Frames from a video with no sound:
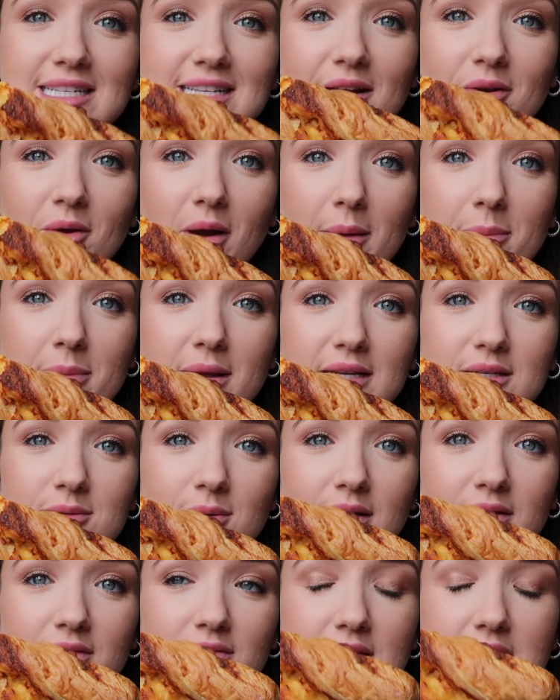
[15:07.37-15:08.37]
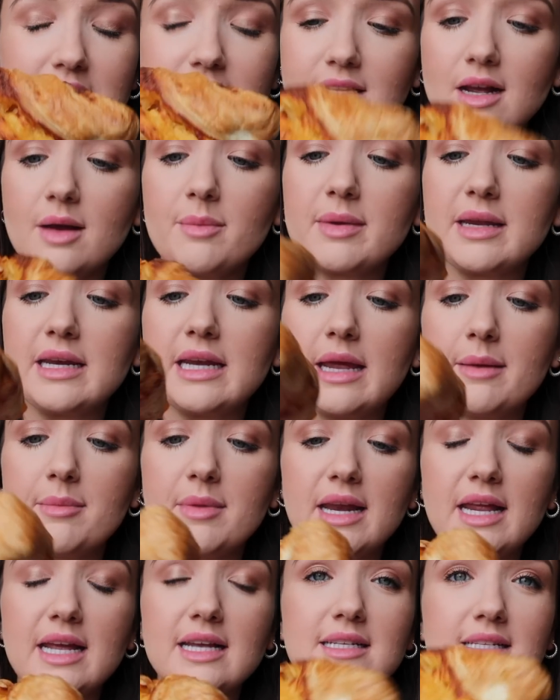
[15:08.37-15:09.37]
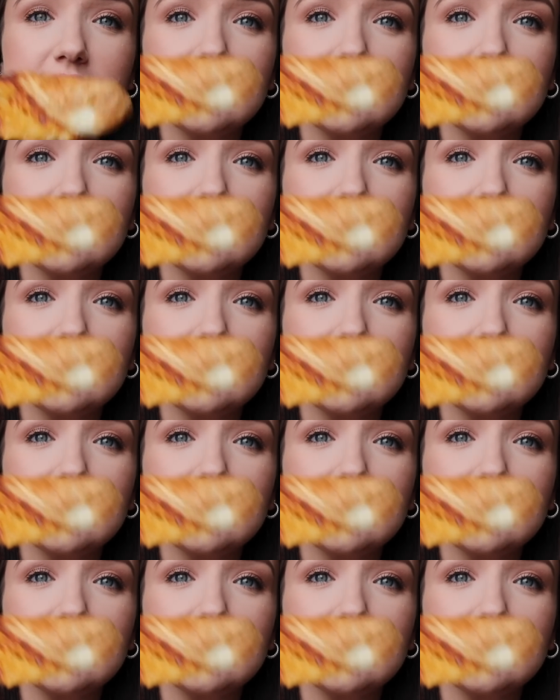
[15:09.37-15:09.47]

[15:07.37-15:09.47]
So I picked one of these up in M&S.